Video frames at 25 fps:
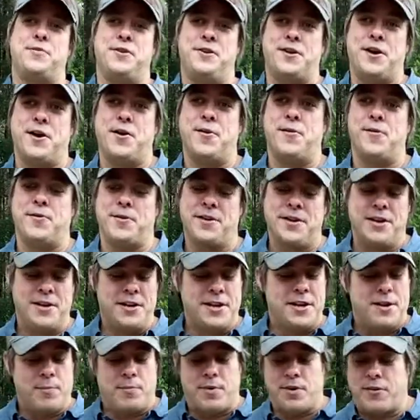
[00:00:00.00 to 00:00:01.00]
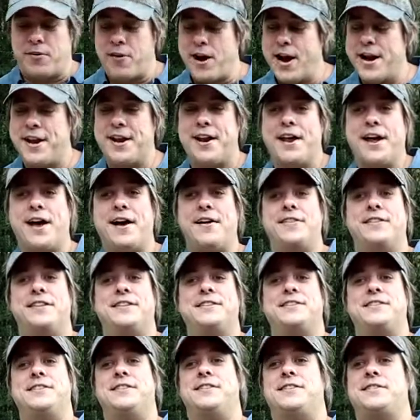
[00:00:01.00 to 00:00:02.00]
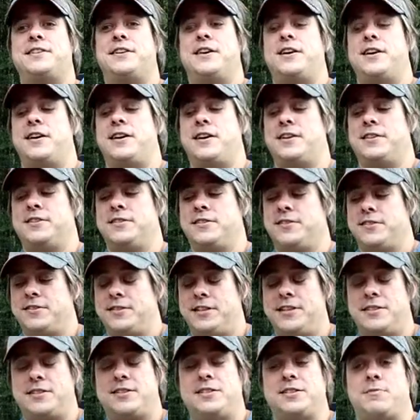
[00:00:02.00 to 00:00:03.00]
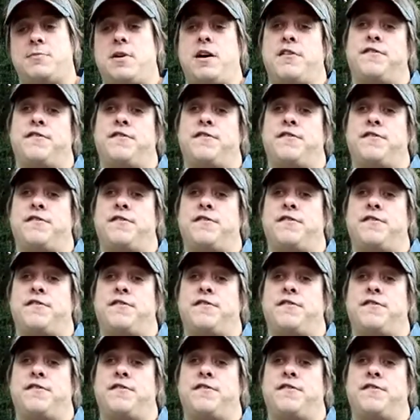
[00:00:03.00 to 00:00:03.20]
you don't. But right now, this is my